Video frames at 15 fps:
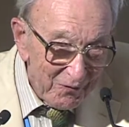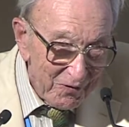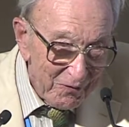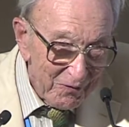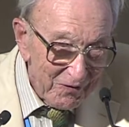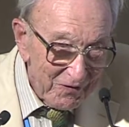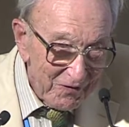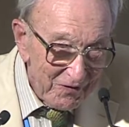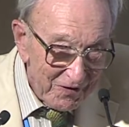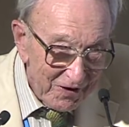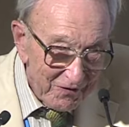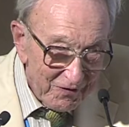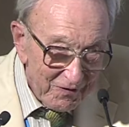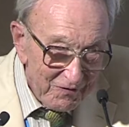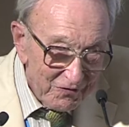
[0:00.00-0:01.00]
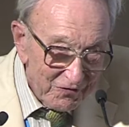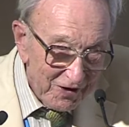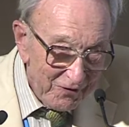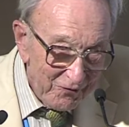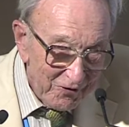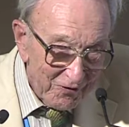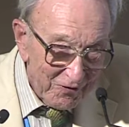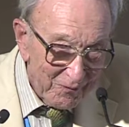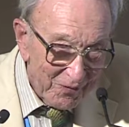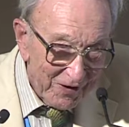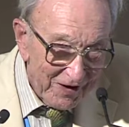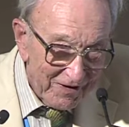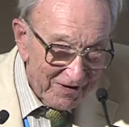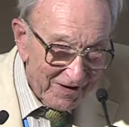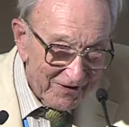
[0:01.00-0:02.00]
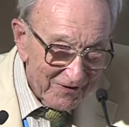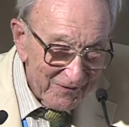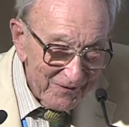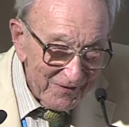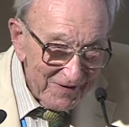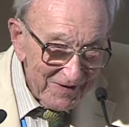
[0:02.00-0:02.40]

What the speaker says: No, see if you can play that.